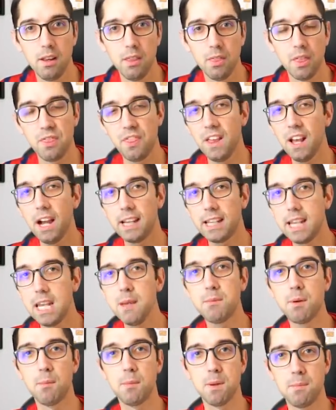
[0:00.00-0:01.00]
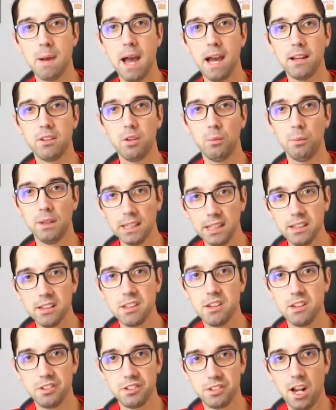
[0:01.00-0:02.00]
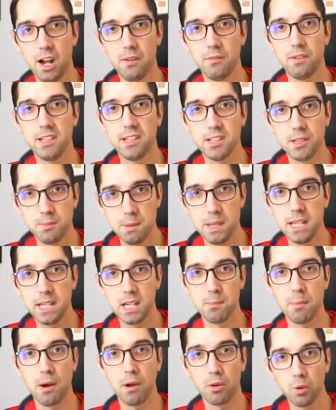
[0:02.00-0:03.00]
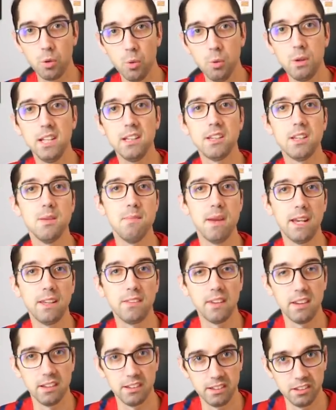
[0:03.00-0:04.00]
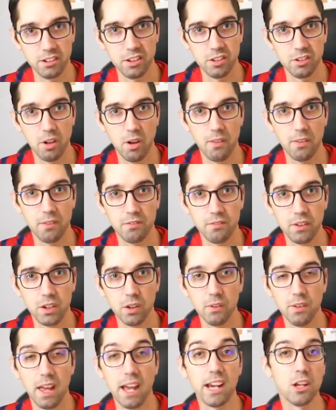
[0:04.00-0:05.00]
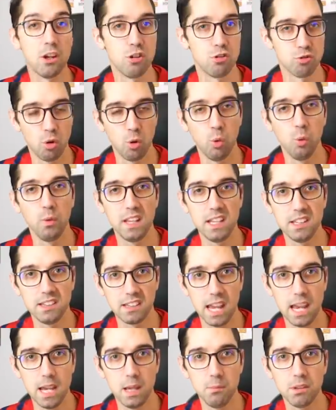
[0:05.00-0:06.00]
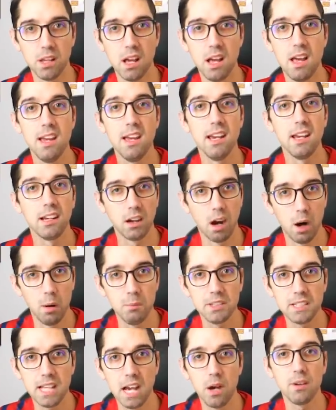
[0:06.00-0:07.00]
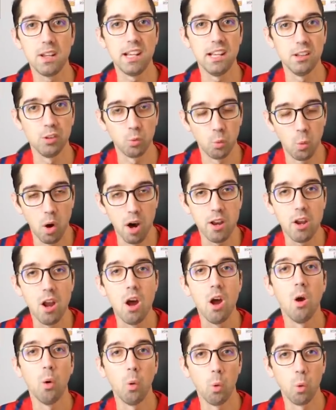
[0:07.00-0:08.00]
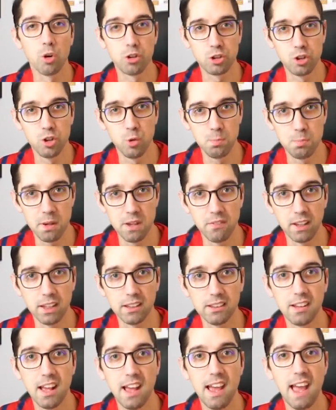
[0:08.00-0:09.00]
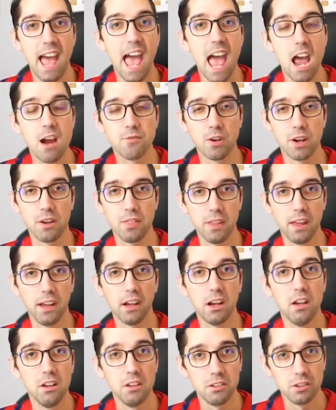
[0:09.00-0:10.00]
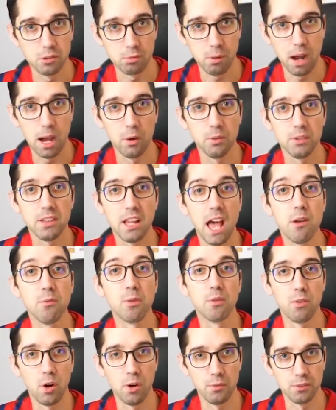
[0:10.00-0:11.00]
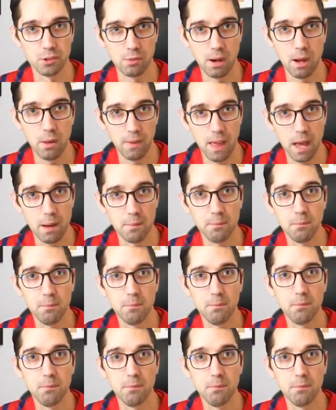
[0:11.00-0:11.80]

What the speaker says: the thing I keep coming back to when listening to Xavi speak about who needs to make the decisions on the field and control these games, it comes down to his one or two pivots. Everything surrounds and revolves around them.